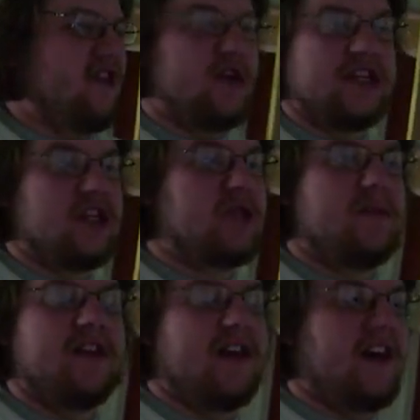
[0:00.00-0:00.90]
You could just
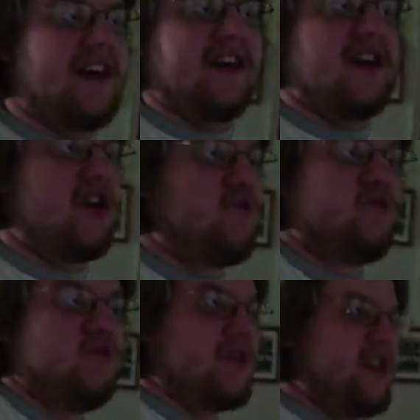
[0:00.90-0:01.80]
be like,
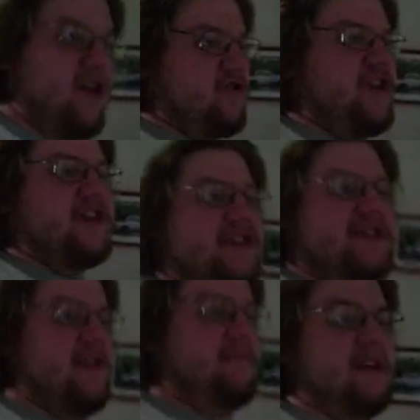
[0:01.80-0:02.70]
Resonator Zen
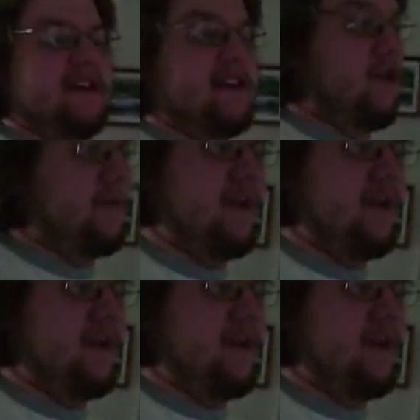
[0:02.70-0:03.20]
sent me, and they'll